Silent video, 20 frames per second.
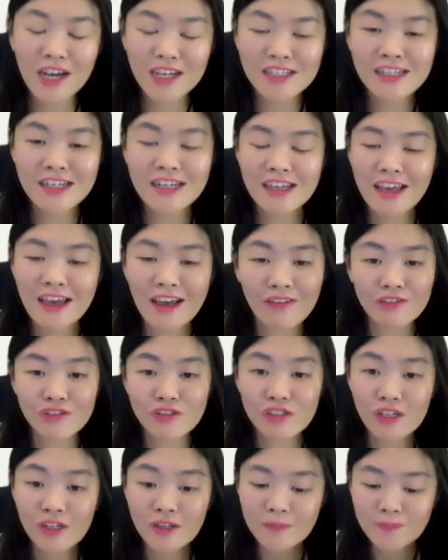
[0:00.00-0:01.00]
actually have
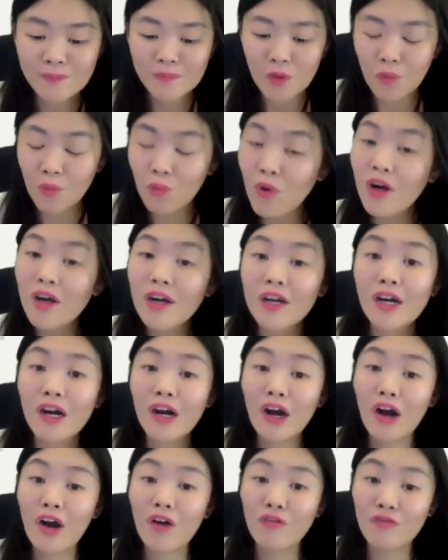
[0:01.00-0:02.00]
worked
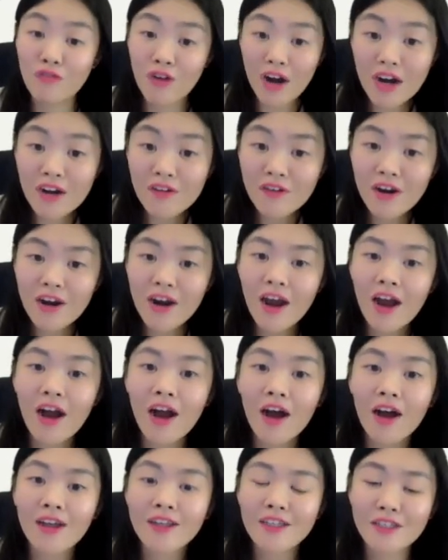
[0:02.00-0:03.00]
very, very
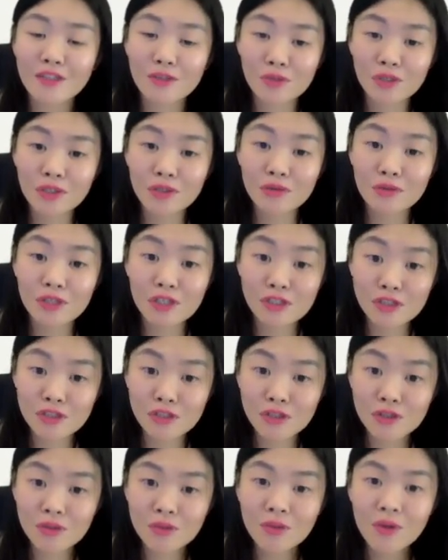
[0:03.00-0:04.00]
hard in
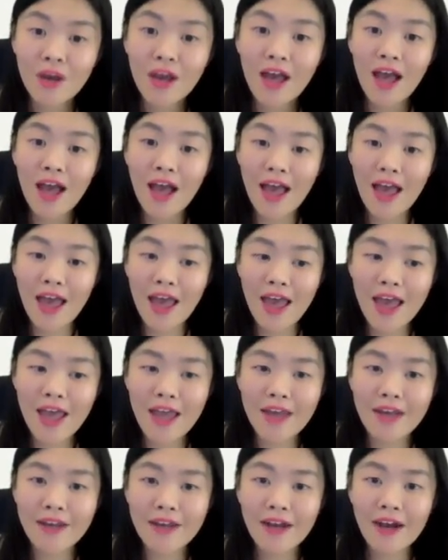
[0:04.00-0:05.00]
2022,
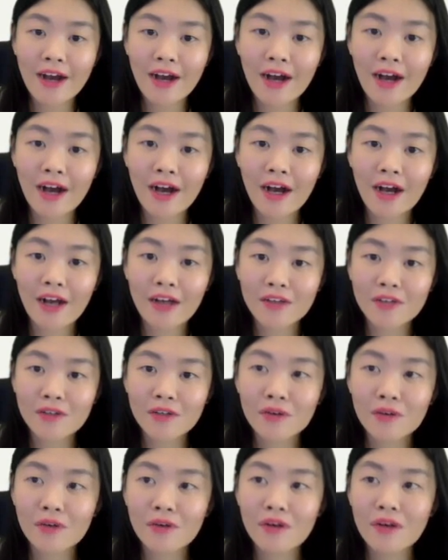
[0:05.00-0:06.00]
and you
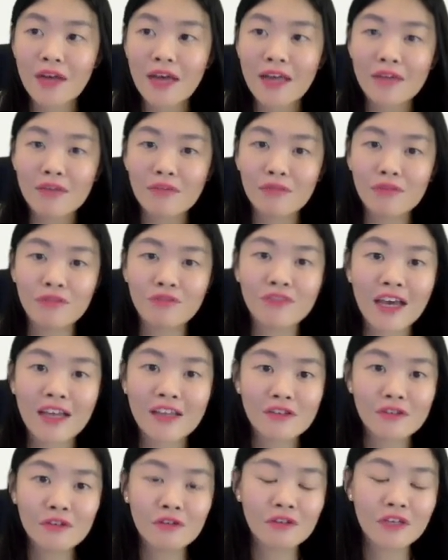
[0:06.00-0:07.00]
know, and with
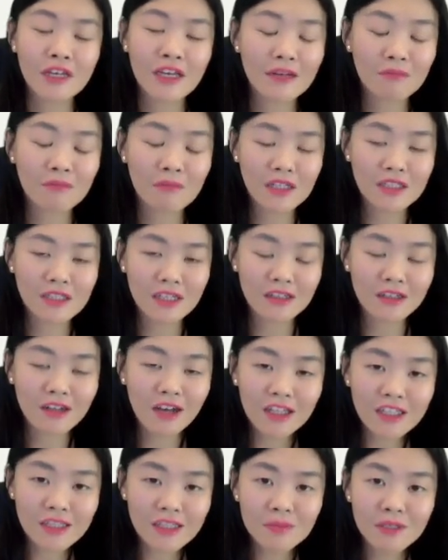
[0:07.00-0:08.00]
that you don't get much
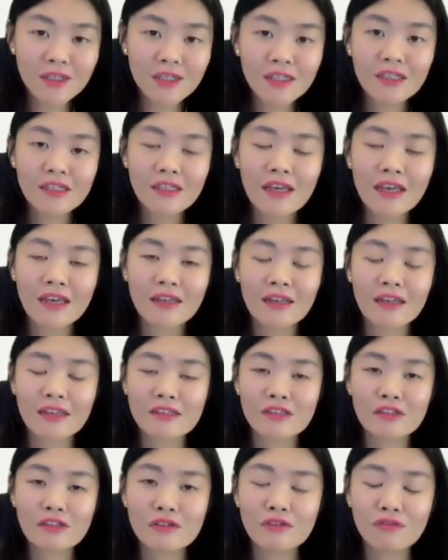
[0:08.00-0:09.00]
acknowledgement and then
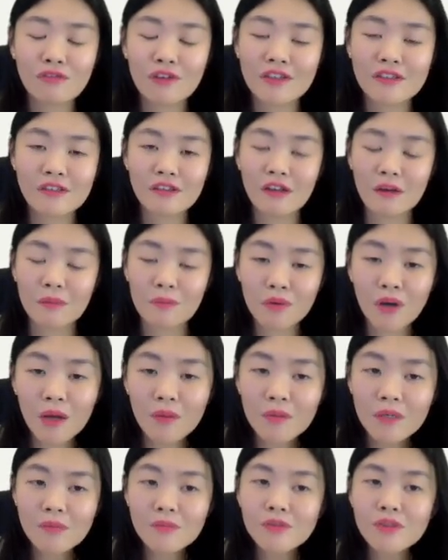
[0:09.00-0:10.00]
still face a lot of
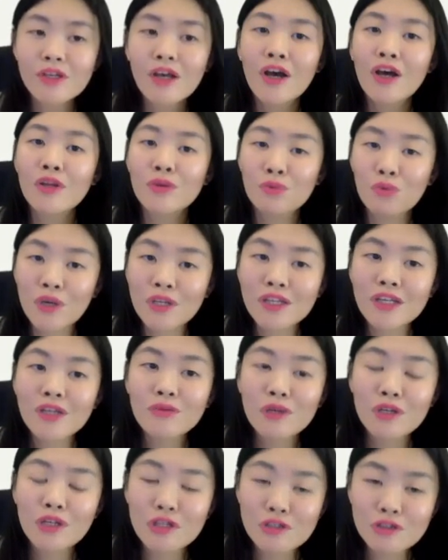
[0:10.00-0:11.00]
problems,
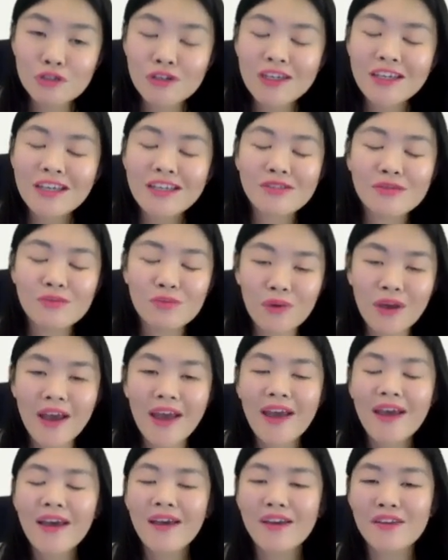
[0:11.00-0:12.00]
2023 is
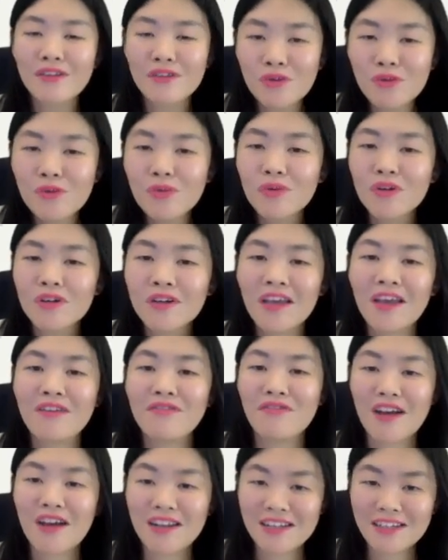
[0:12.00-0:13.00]
where you will
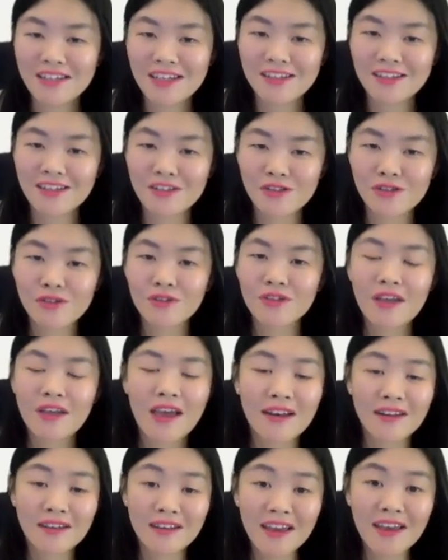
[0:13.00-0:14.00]
get validated soon.
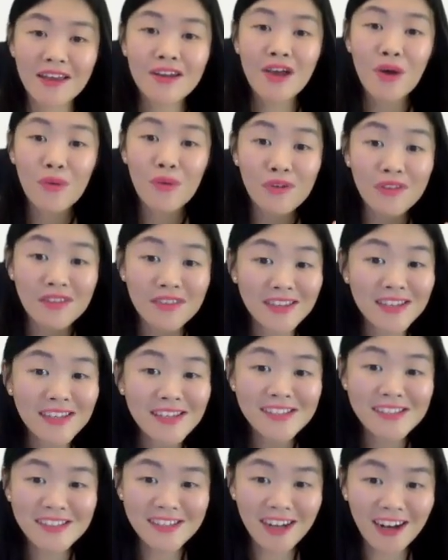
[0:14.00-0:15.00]
And again, with
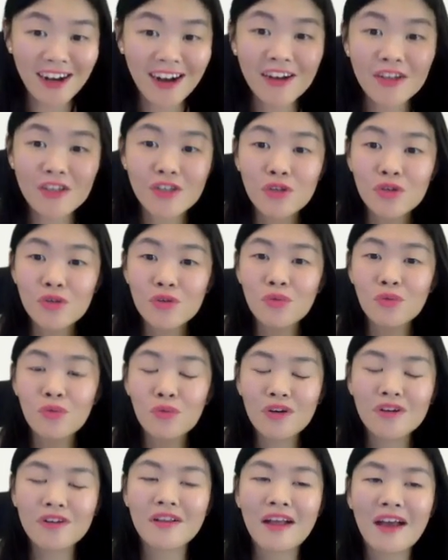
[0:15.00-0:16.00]
this star, you
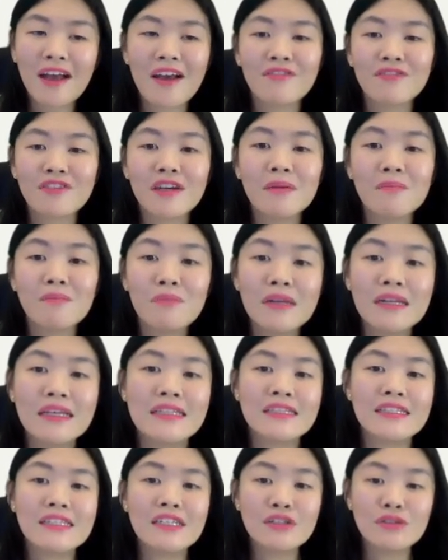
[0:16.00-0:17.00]
will have the
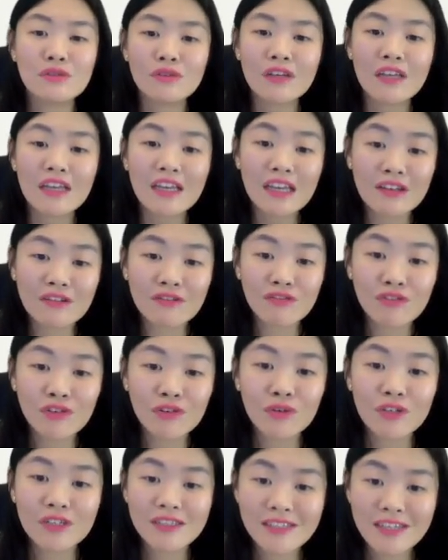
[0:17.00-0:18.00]
ability to
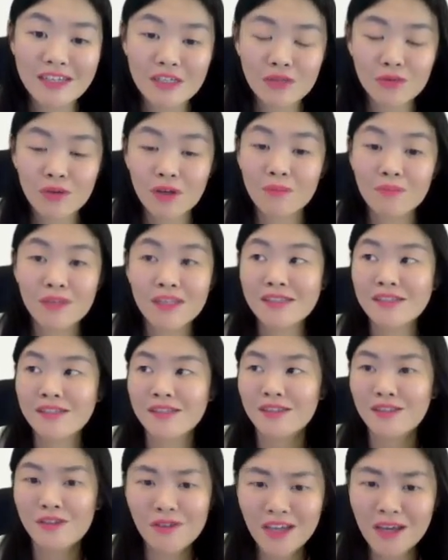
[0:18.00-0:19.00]
influence as well,
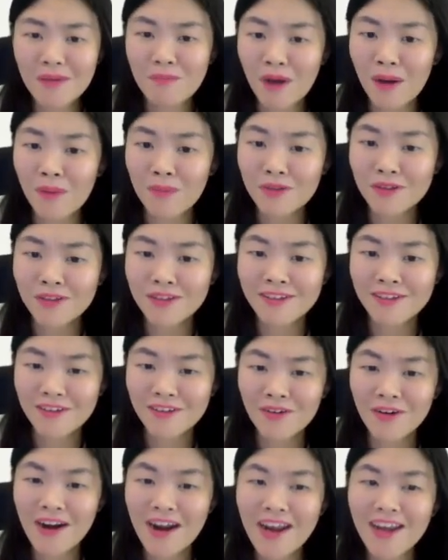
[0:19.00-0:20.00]
means you get popular,
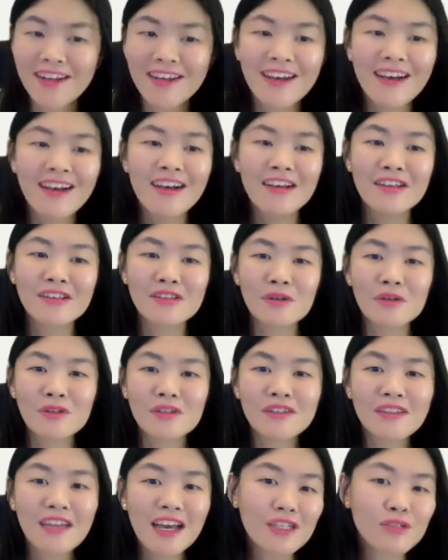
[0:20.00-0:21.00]
all right? So
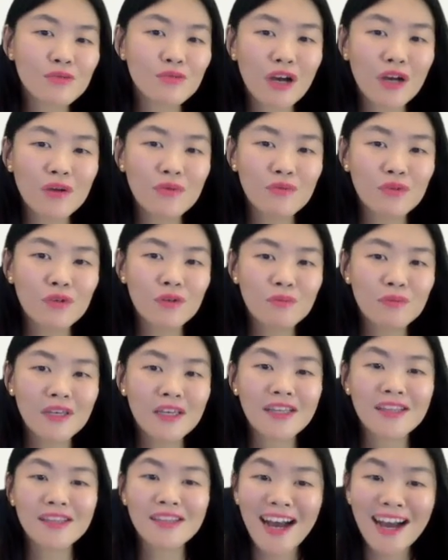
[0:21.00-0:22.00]
the next one would
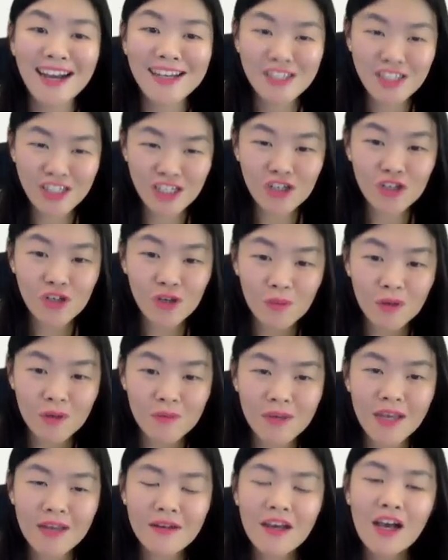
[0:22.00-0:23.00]
be Tai Chi
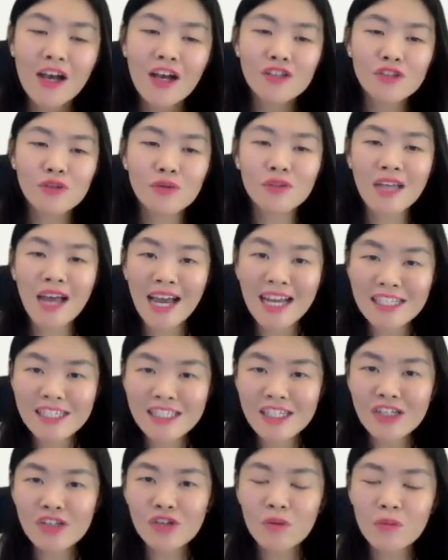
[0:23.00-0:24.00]
Nobleman. So Tai
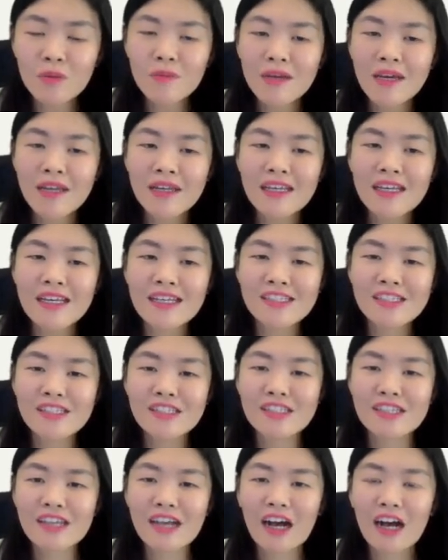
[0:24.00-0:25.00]
Chi Nobleman
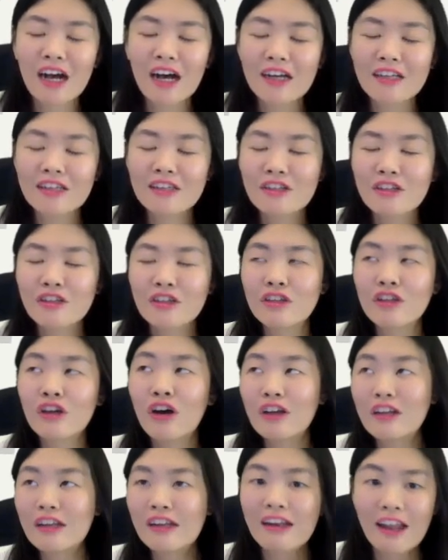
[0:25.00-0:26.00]
is
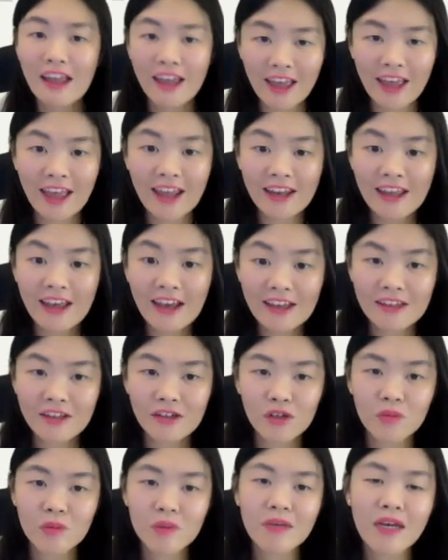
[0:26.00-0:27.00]
not like any other
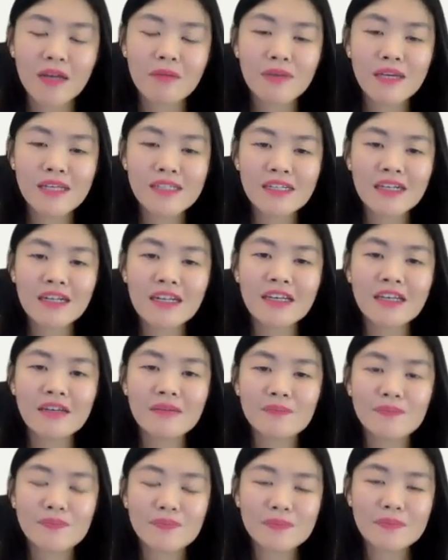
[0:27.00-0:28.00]
nobleman.
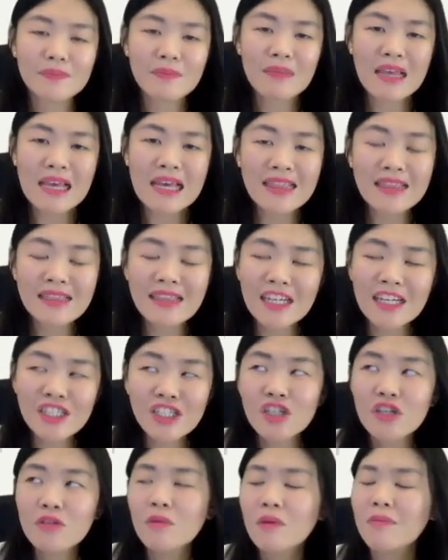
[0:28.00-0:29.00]
Basically, Tai
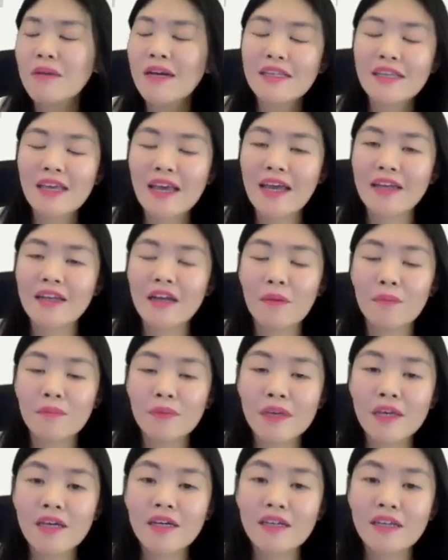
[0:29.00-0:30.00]
Chi Nobleman can
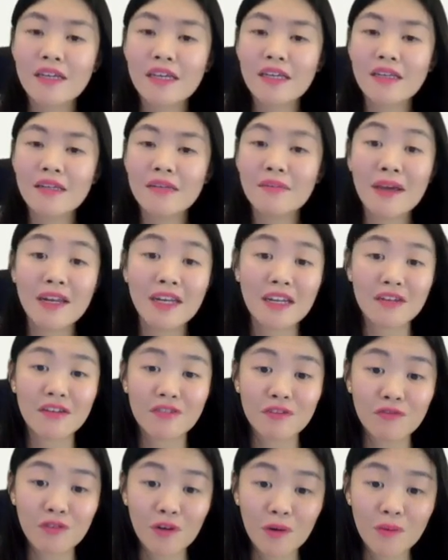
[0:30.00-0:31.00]
appear in many
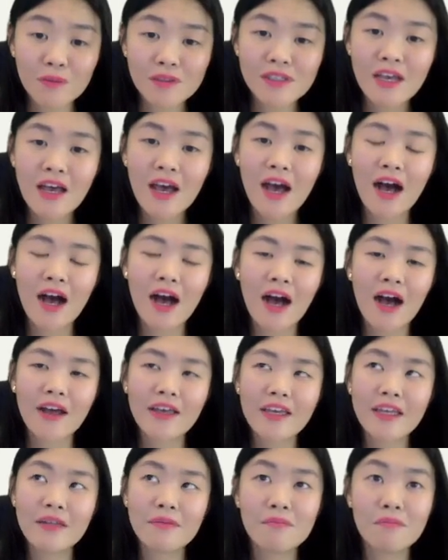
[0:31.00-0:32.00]
different forms.
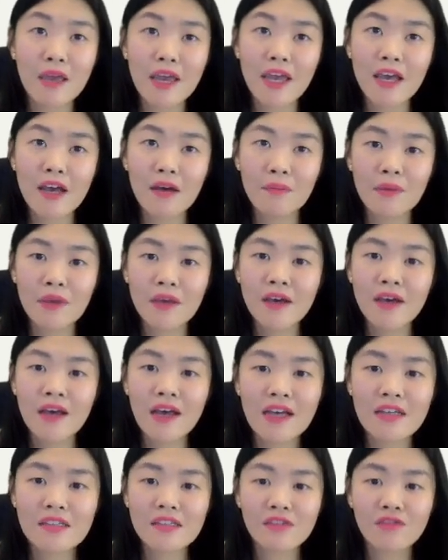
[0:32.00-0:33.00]
It may appear
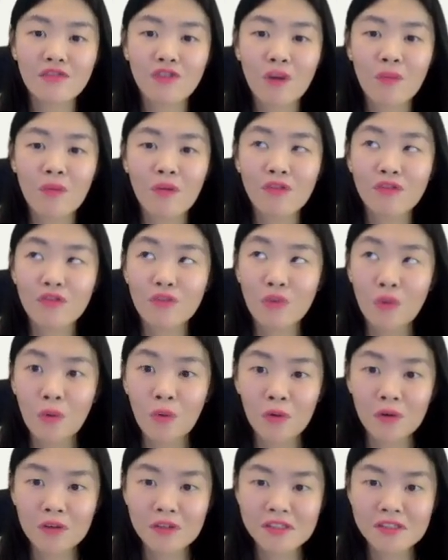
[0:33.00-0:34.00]
as a form of
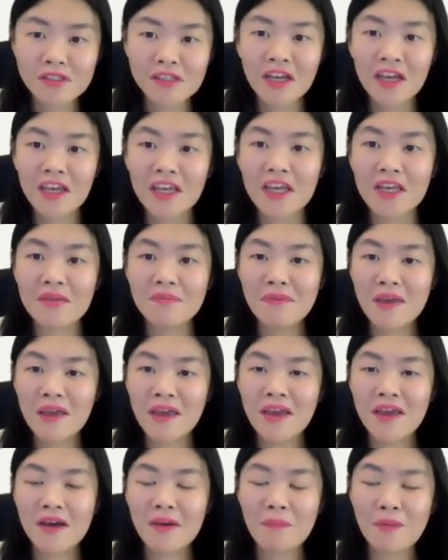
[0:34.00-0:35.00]
quotes. It
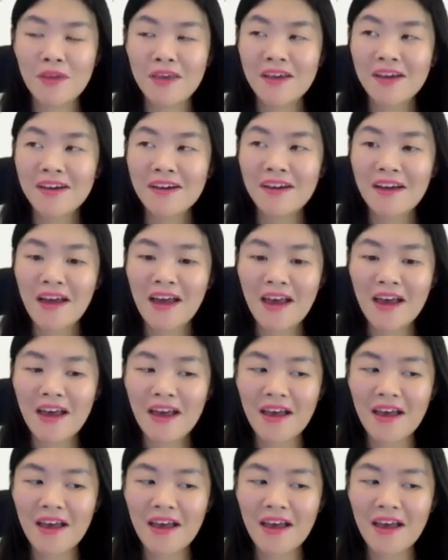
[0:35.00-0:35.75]
may appear